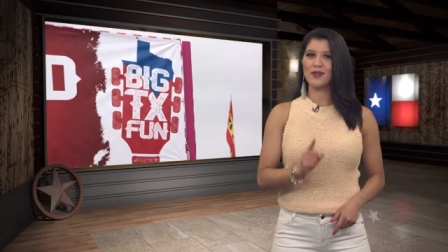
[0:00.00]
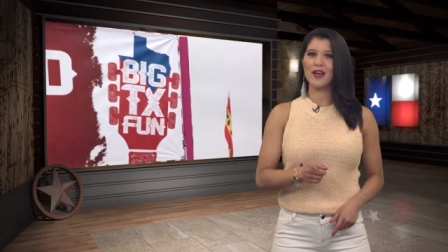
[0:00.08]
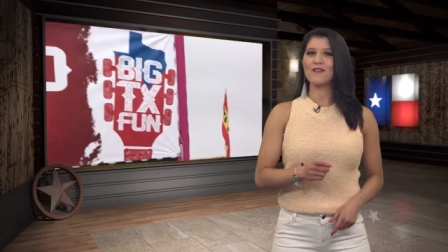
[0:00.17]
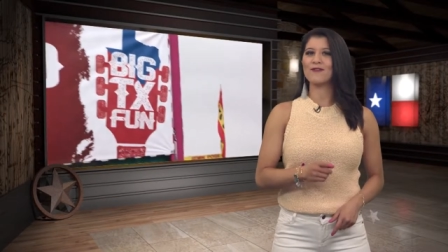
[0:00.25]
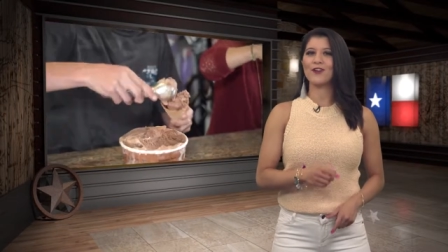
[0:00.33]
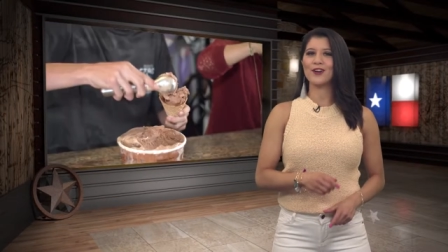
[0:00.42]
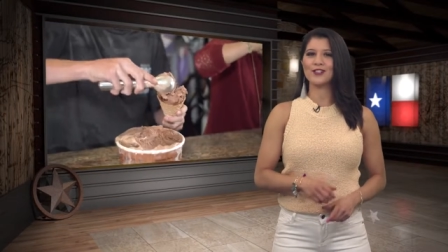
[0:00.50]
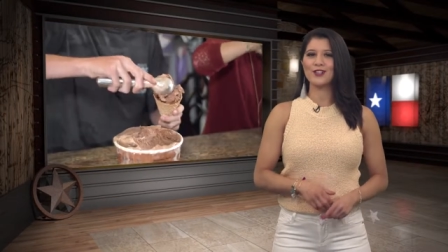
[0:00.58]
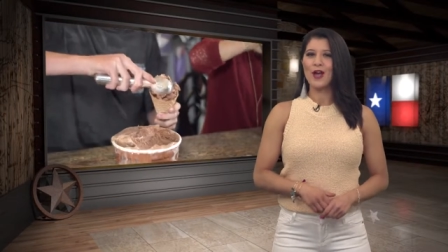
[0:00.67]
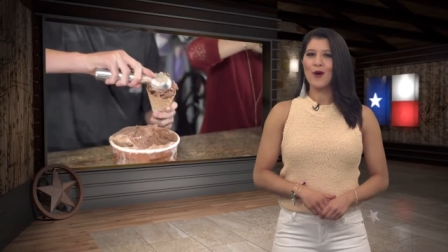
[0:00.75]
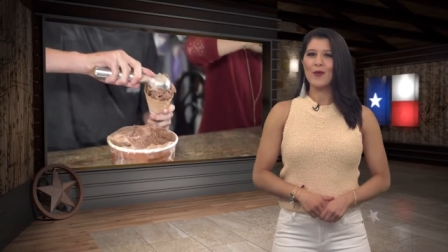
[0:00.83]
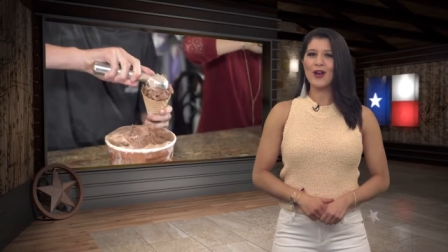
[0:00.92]
But up first,
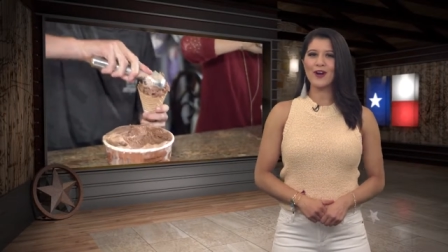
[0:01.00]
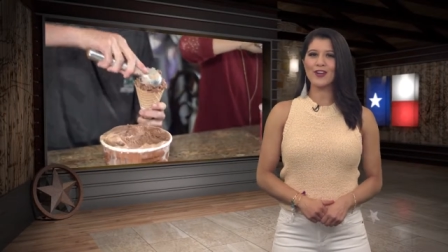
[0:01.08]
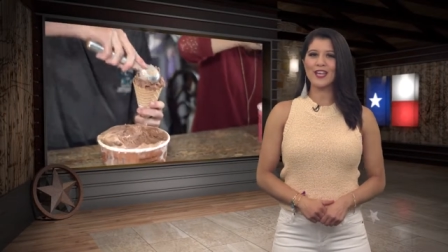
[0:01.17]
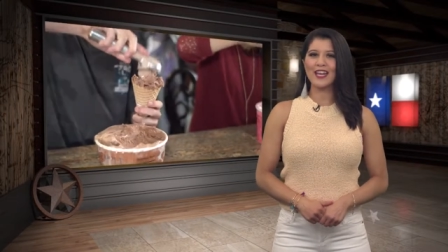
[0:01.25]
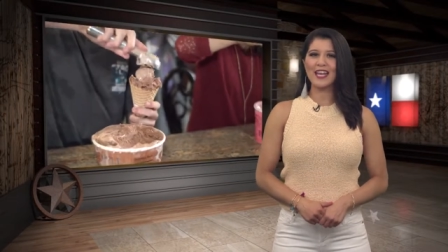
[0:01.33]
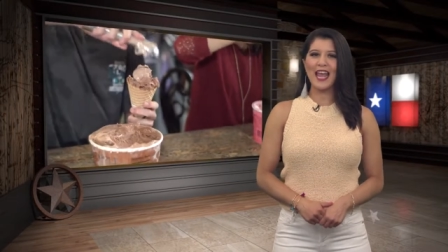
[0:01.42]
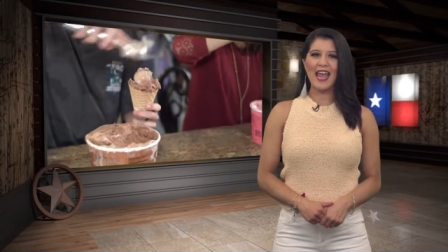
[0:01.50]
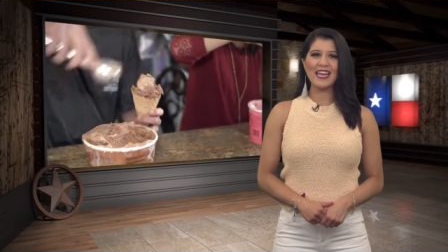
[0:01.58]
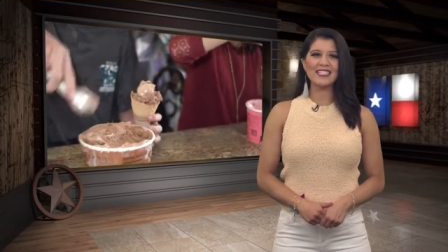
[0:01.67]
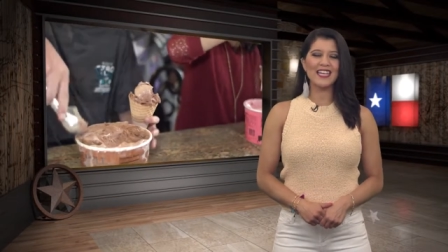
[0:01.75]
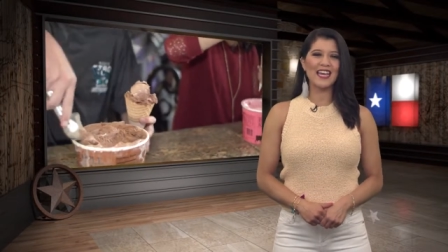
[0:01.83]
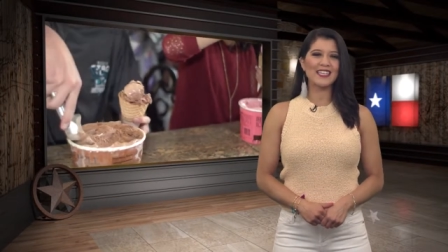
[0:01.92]
we are getting
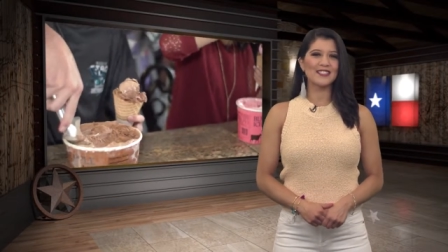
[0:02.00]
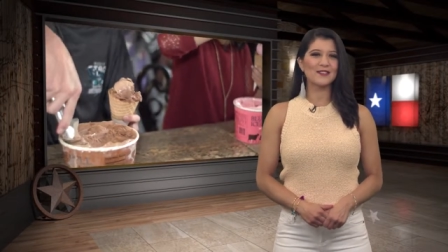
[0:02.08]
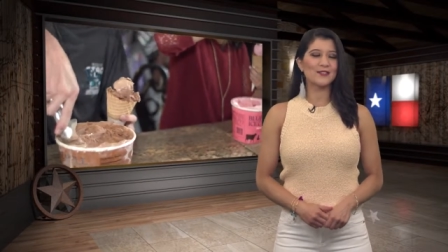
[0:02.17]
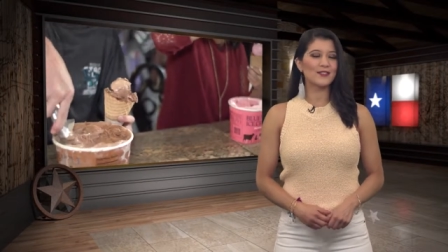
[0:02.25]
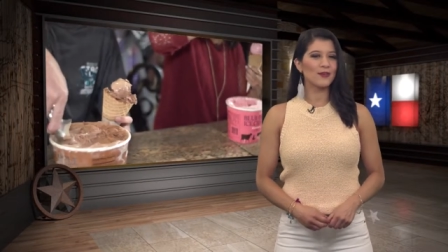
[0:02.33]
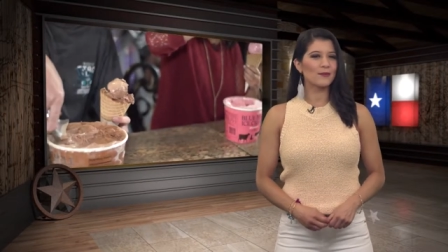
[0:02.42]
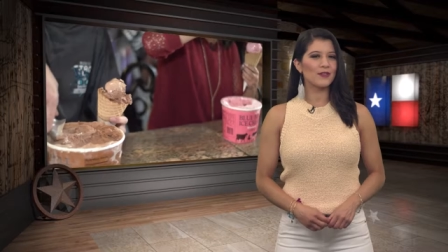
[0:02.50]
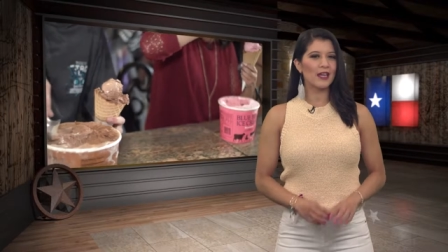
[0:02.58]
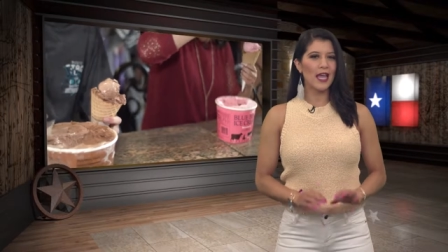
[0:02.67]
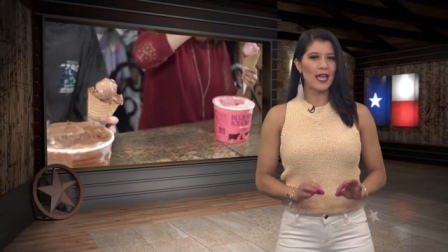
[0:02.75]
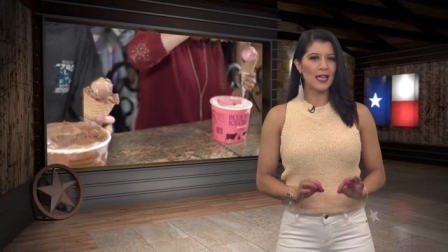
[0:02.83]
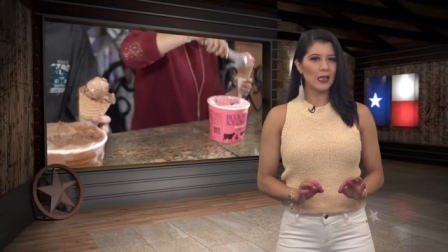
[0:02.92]
a taste of
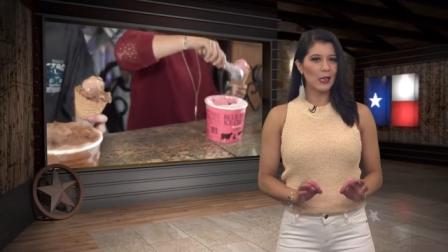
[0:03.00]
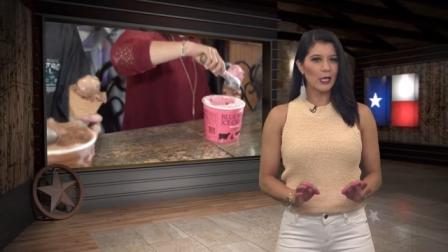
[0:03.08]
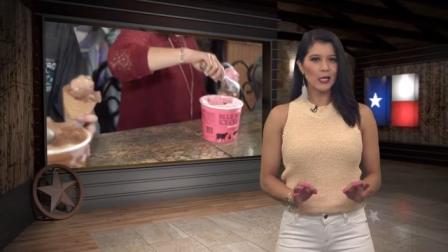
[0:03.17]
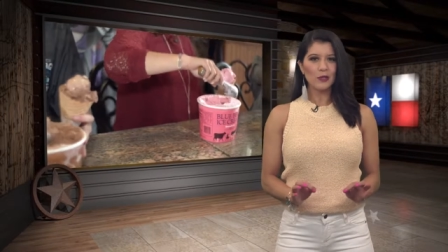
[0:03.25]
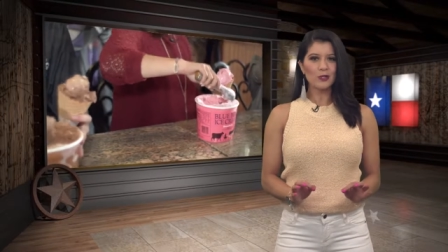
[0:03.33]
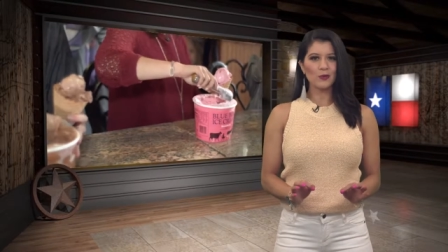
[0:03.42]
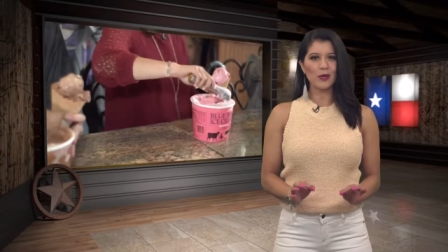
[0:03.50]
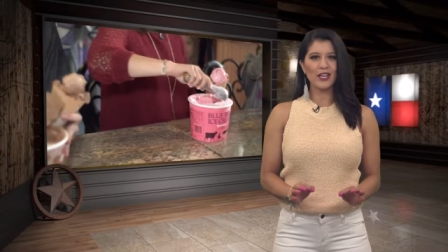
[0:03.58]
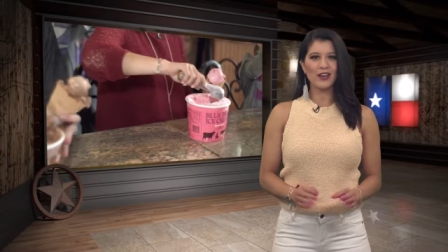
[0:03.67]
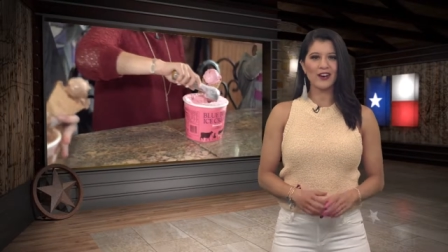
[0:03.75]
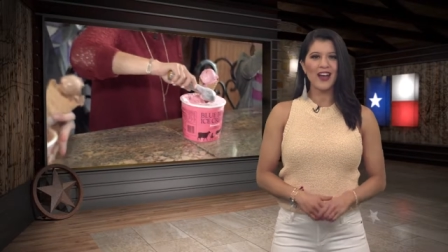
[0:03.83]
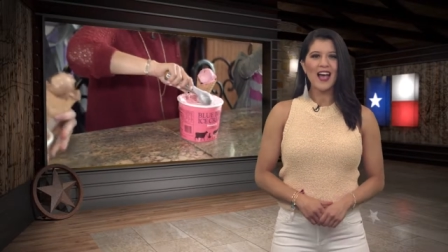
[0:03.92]
something a little
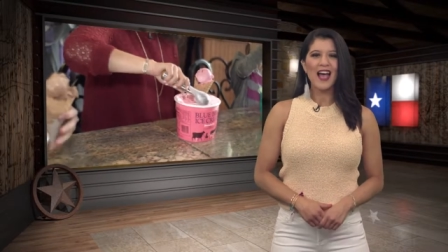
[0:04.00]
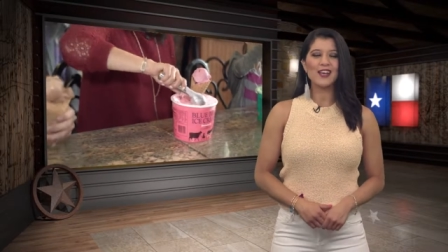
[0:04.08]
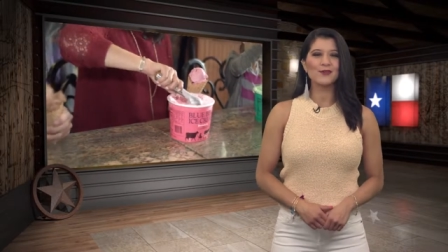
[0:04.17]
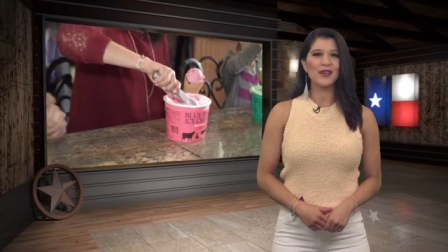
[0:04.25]
sweeter as